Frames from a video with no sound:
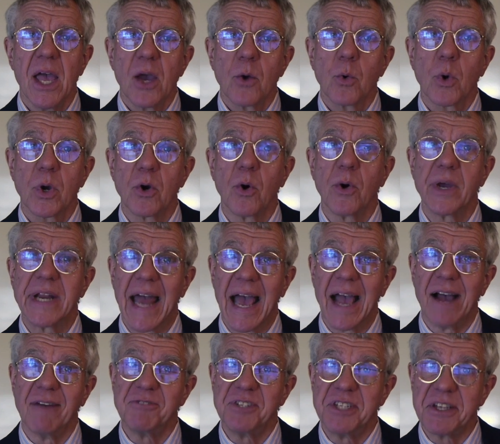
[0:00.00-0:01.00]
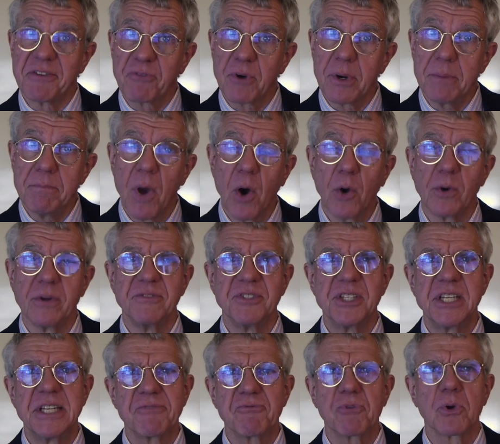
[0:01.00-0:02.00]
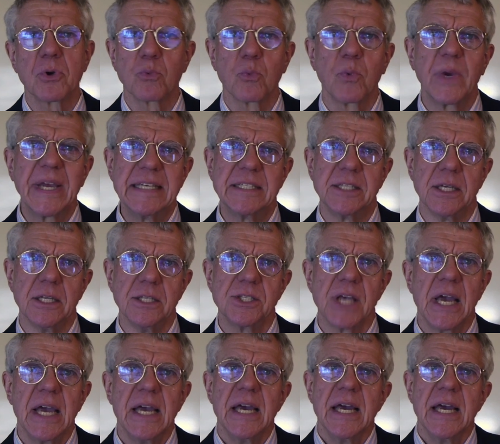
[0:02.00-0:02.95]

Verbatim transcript: We're going to have different motives, different reasons,